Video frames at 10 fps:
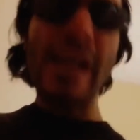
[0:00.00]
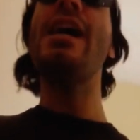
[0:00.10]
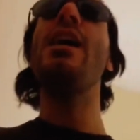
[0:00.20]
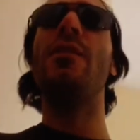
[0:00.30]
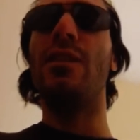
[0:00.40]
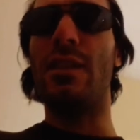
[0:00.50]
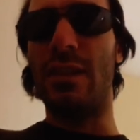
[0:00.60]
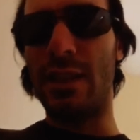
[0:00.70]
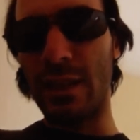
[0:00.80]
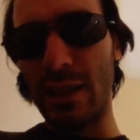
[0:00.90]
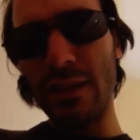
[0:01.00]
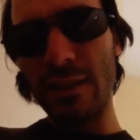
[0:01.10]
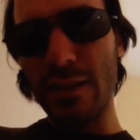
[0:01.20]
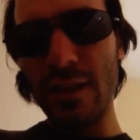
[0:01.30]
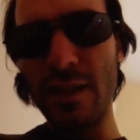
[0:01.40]
Eva, a
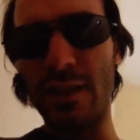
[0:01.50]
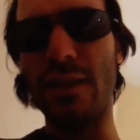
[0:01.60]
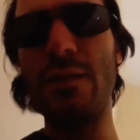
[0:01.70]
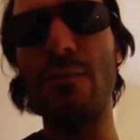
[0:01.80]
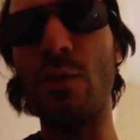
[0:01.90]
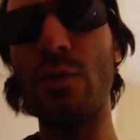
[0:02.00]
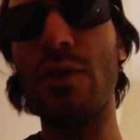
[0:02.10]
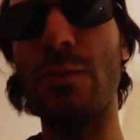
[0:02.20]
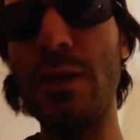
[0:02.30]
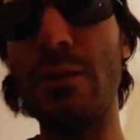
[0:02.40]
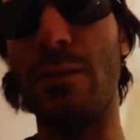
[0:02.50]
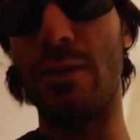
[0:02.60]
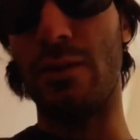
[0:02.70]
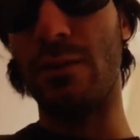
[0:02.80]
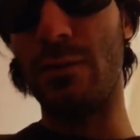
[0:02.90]
great day in Moldo
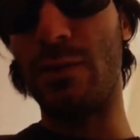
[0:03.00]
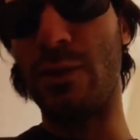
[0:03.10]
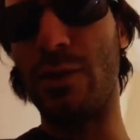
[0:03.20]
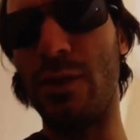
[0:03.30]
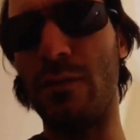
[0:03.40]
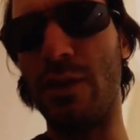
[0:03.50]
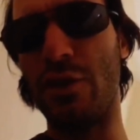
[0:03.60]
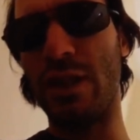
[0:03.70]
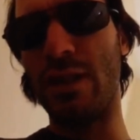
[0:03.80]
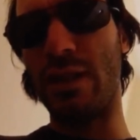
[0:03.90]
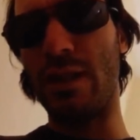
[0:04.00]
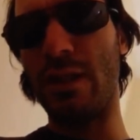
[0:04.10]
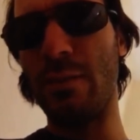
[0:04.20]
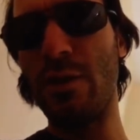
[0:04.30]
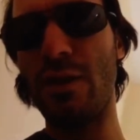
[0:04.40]
People, follow the channel and the
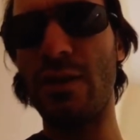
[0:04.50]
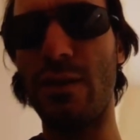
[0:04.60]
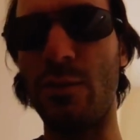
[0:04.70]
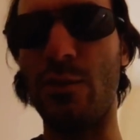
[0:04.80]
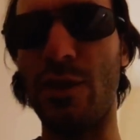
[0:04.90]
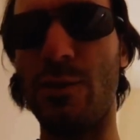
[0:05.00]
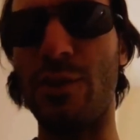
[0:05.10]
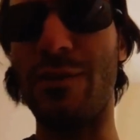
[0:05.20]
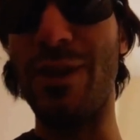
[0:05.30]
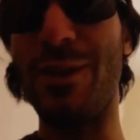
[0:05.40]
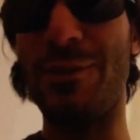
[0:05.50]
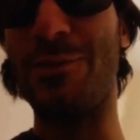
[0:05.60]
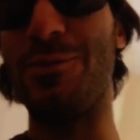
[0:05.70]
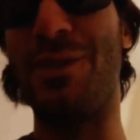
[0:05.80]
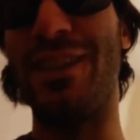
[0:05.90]
reports, un saluto davvero a
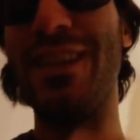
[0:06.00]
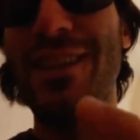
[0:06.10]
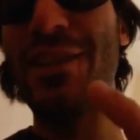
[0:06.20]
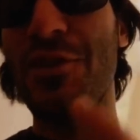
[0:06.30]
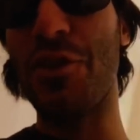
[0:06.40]
tutti.